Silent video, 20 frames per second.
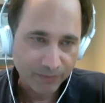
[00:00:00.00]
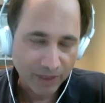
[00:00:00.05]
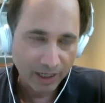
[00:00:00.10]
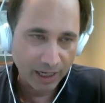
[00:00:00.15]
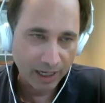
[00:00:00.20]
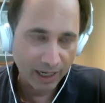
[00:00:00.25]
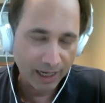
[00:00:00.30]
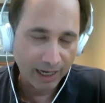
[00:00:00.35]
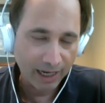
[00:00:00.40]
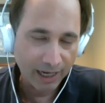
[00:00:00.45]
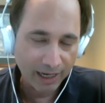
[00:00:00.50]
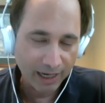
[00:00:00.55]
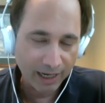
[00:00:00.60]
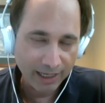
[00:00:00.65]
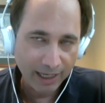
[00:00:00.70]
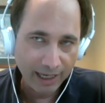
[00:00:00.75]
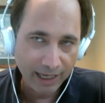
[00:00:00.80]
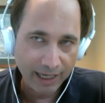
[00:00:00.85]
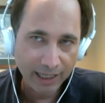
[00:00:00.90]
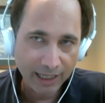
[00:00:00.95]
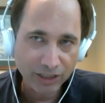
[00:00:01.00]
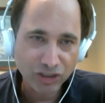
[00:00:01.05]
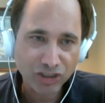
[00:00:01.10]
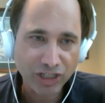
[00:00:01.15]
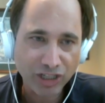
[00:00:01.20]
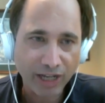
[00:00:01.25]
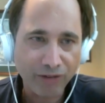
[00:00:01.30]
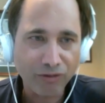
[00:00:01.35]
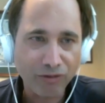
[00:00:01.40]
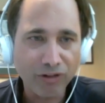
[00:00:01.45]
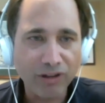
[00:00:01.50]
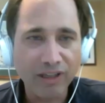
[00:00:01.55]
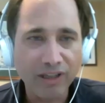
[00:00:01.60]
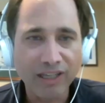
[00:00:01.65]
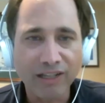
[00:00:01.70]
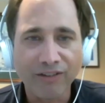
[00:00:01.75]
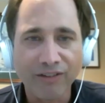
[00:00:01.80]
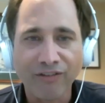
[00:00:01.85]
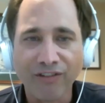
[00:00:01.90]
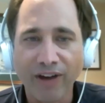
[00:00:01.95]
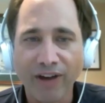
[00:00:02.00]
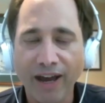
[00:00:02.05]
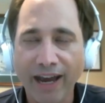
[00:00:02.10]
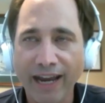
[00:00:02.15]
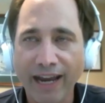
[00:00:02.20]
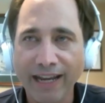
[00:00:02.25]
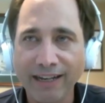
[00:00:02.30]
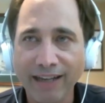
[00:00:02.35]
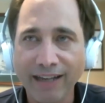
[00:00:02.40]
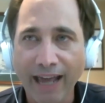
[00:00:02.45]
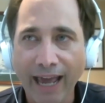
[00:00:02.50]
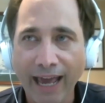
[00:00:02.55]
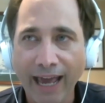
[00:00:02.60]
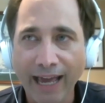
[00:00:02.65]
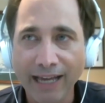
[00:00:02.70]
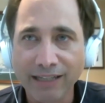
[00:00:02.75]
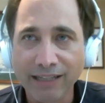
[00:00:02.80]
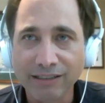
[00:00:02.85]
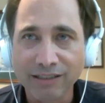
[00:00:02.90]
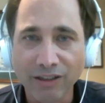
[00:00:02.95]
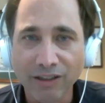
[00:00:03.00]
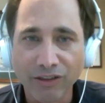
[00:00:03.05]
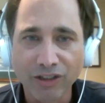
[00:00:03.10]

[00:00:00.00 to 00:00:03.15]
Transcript: Uh, is generally defined as